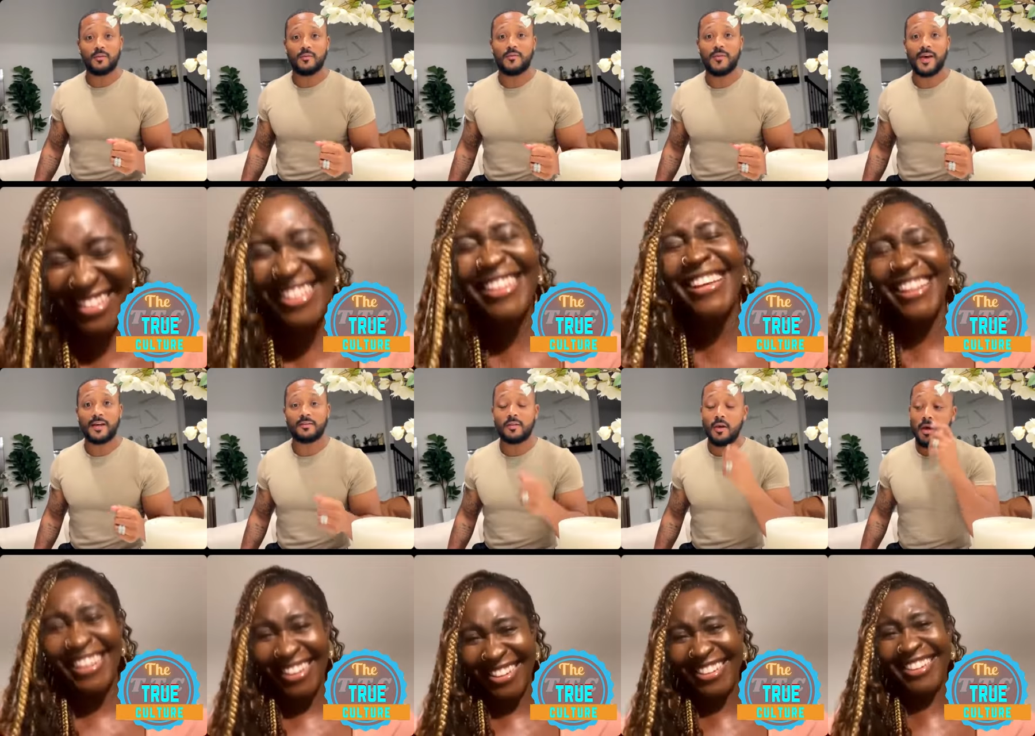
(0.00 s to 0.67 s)

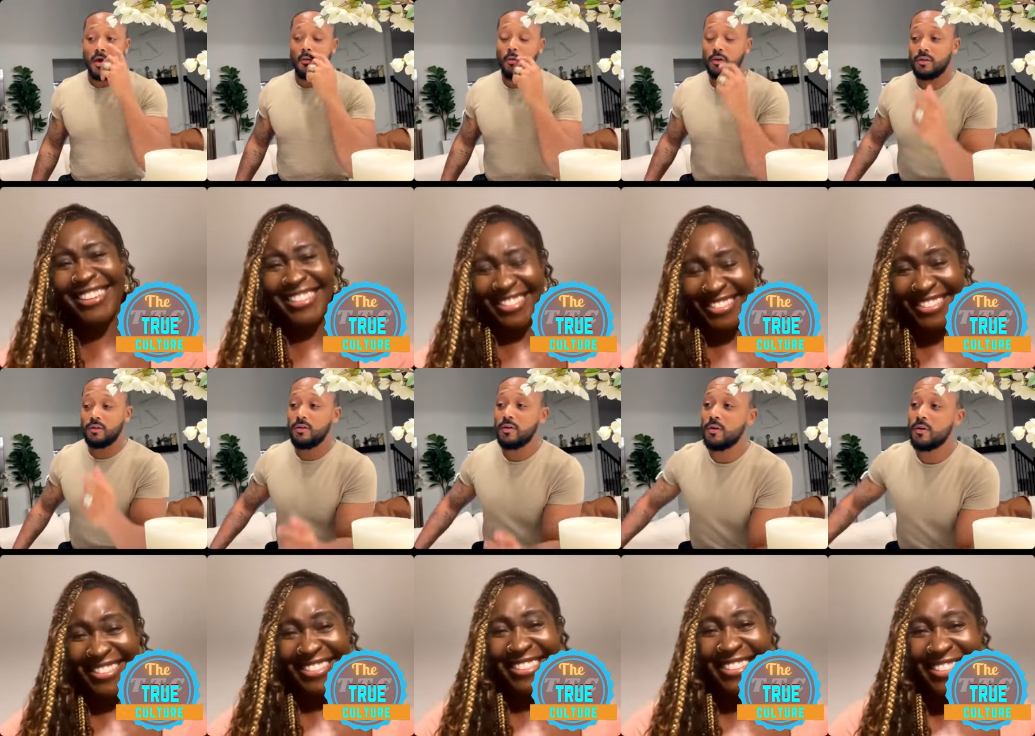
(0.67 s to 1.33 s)
Speaker 1: facts. Well, do
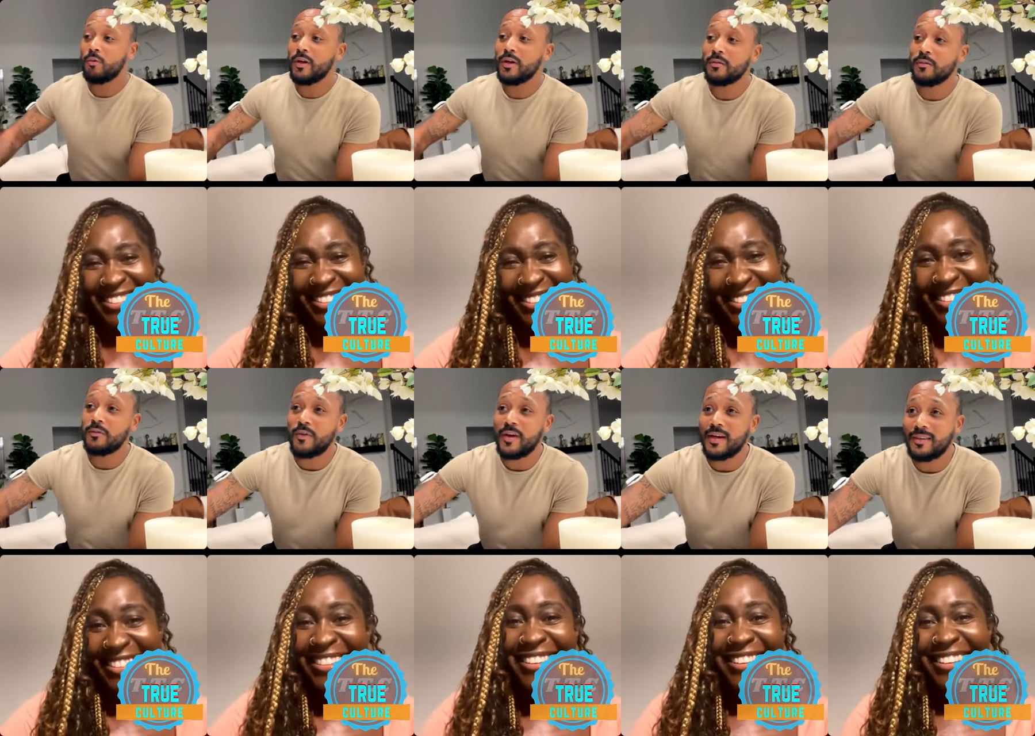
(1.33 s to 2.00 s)
you know a random
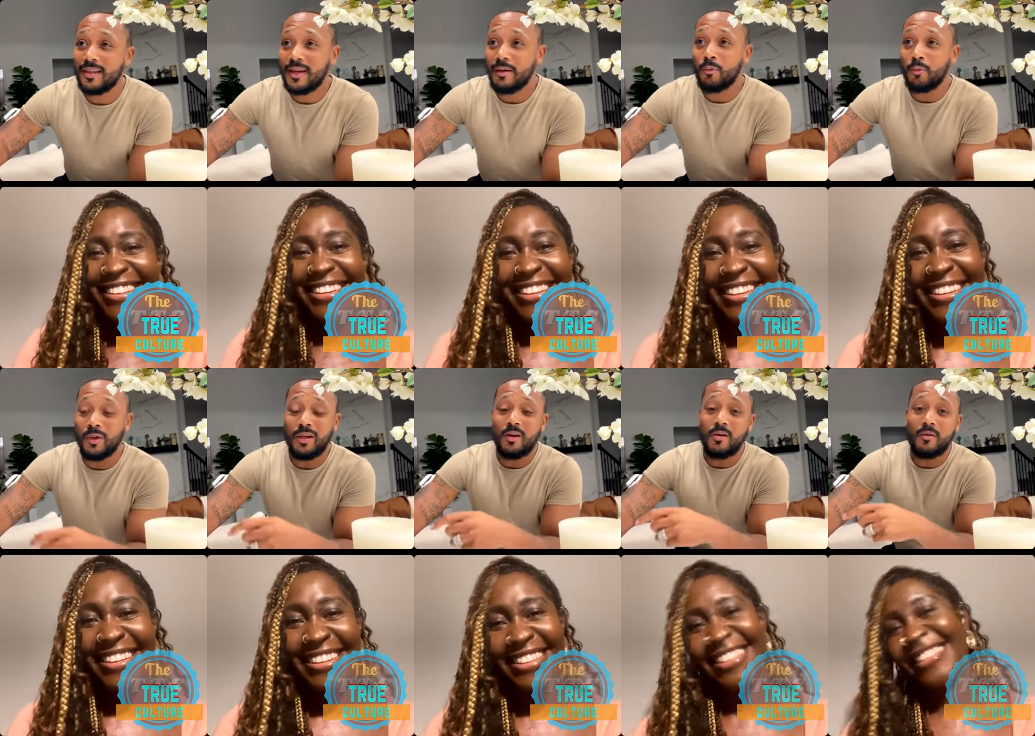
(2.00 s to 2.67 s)
fact that
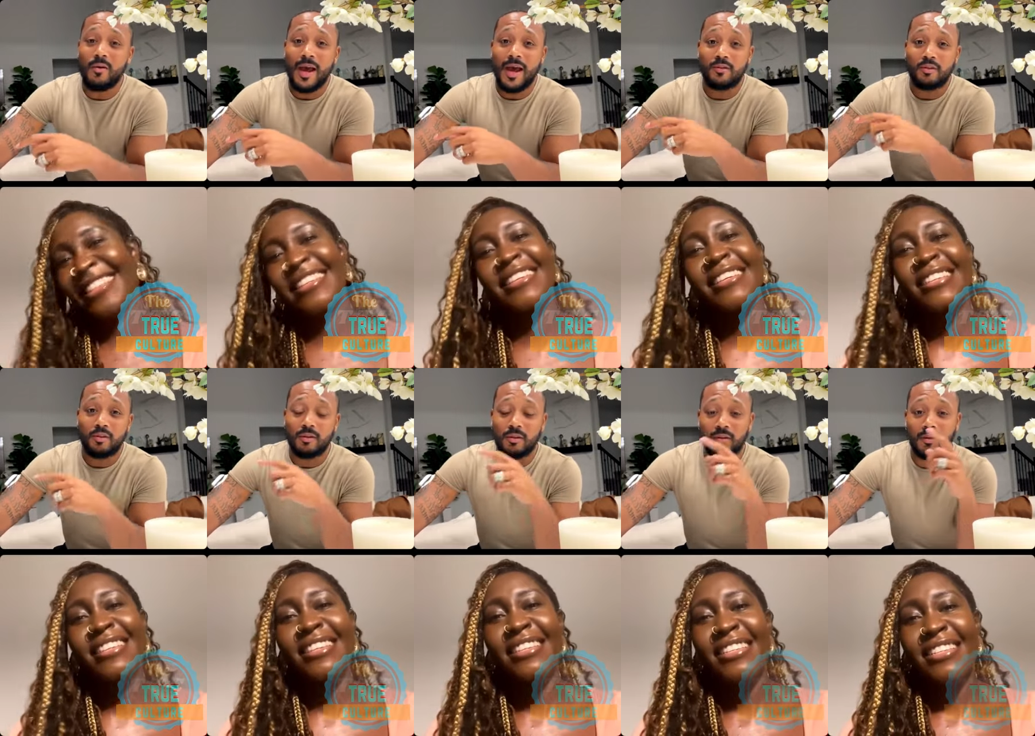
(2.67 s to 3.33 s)
we don't
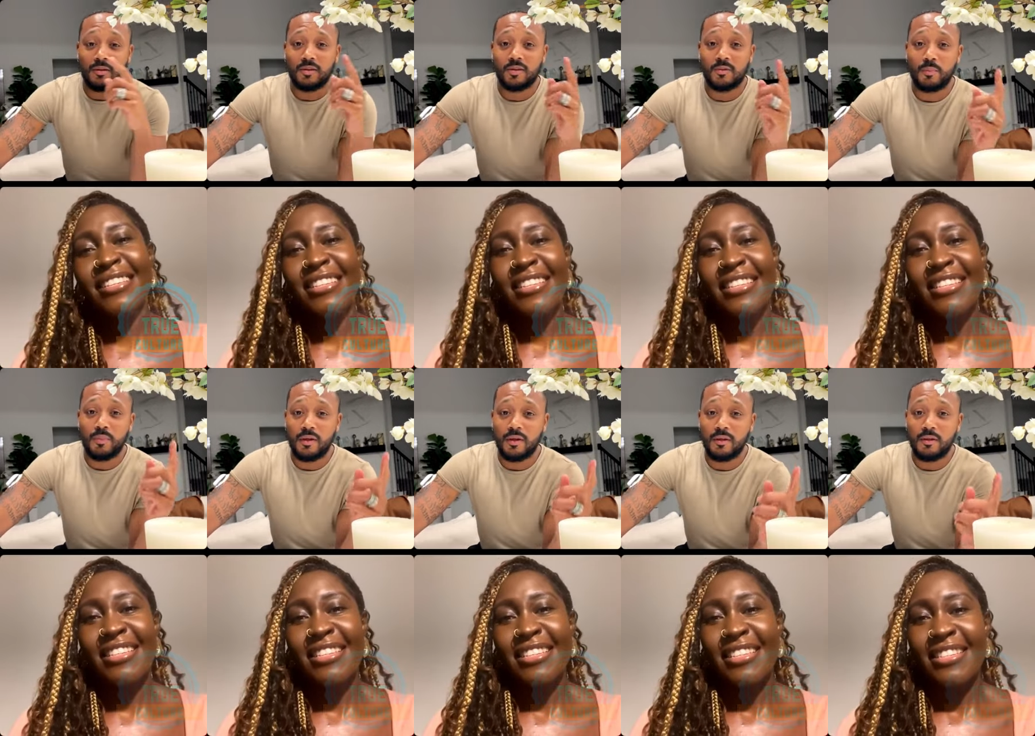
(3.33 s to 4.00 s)
actually
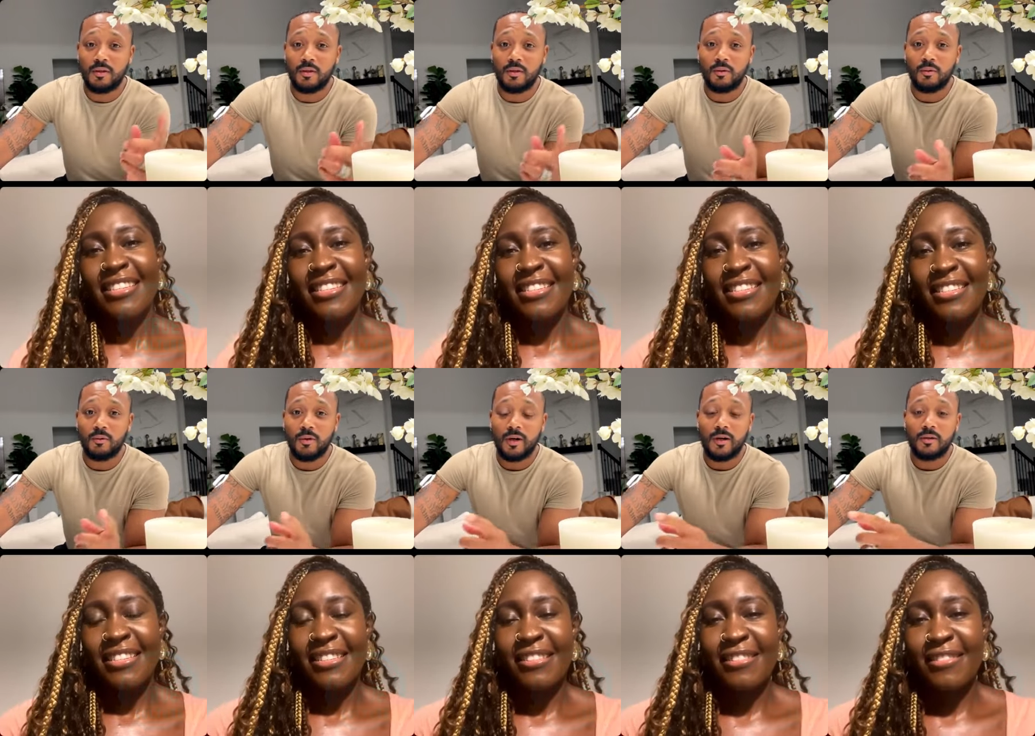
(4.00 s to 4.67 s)
spin
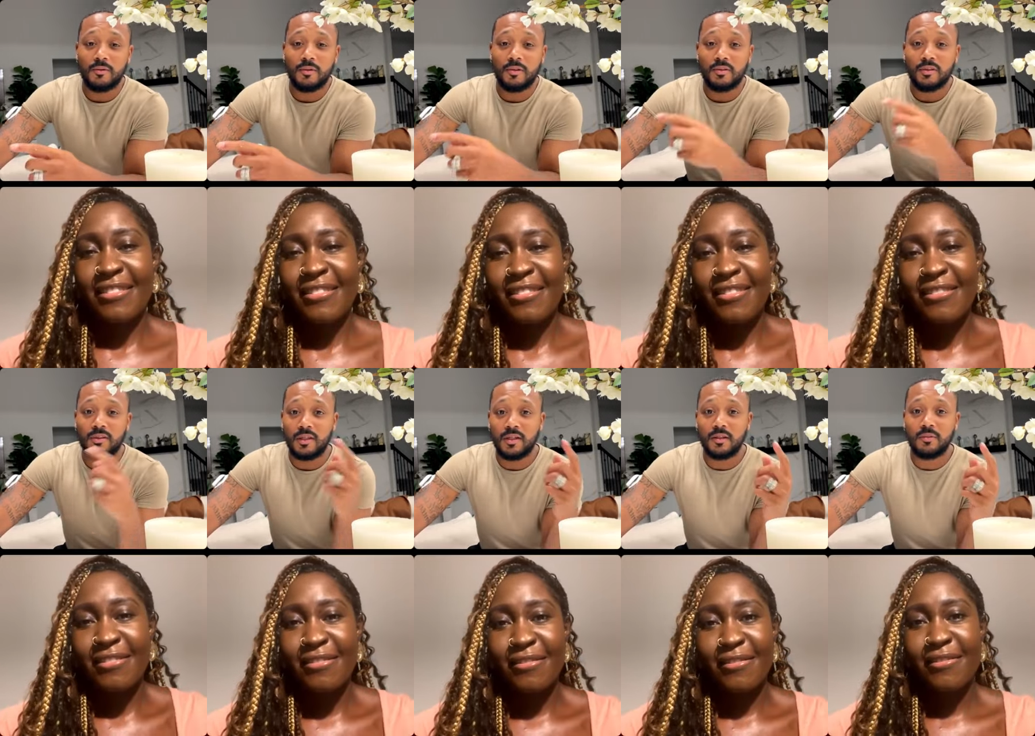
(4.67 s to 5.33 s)
around the
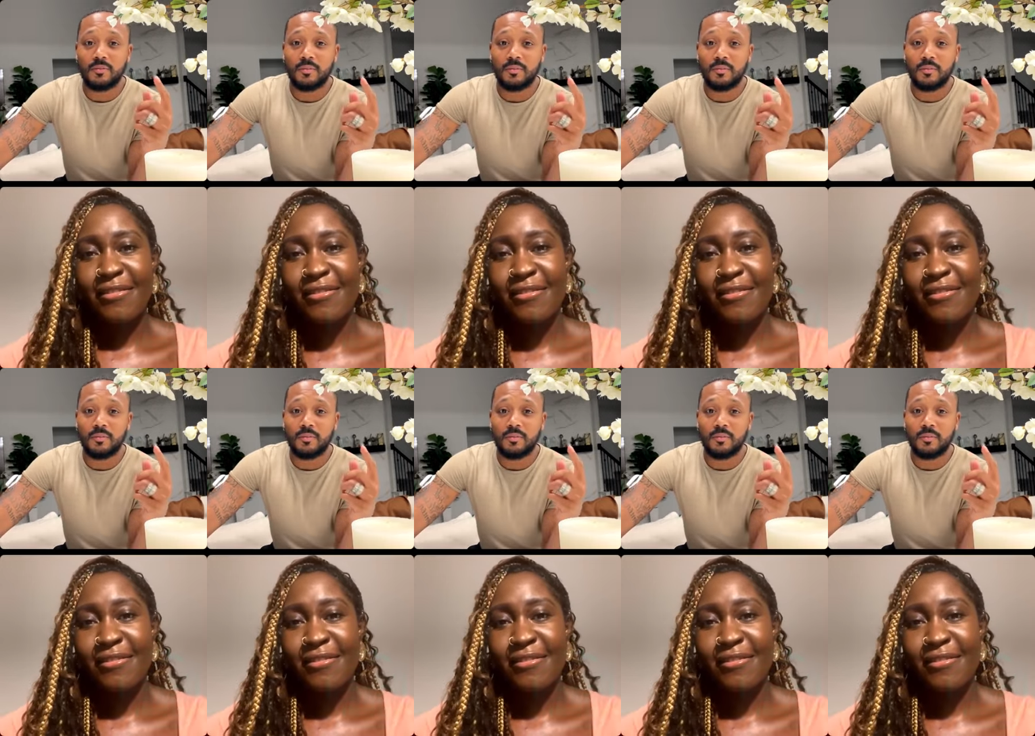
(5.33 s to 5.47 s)
sun,